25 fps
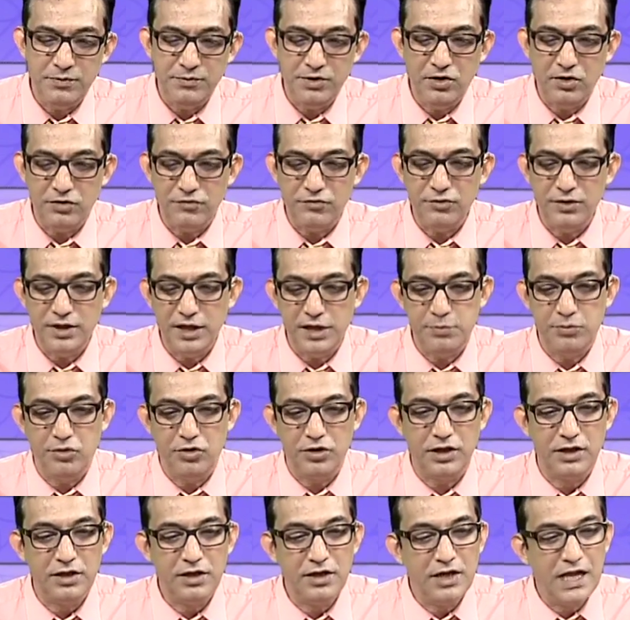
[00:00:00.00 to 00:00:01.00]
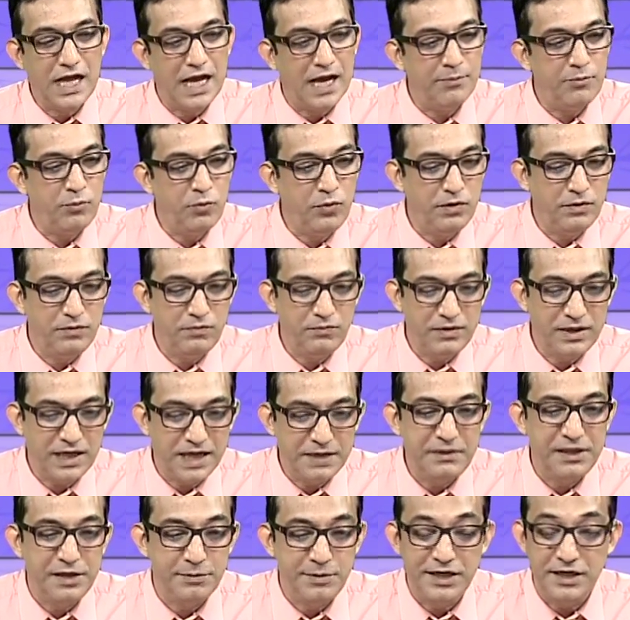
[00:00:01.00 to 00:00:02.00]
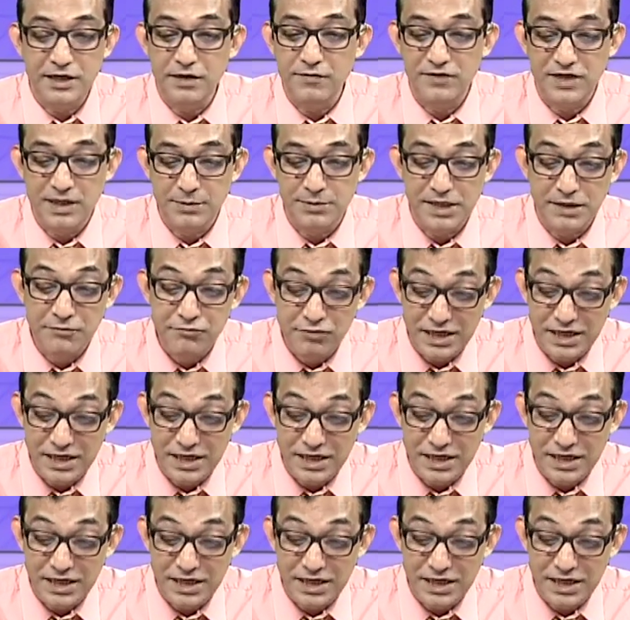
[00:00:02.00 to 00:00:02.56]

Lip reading: we look through this book, speaking of glimpses,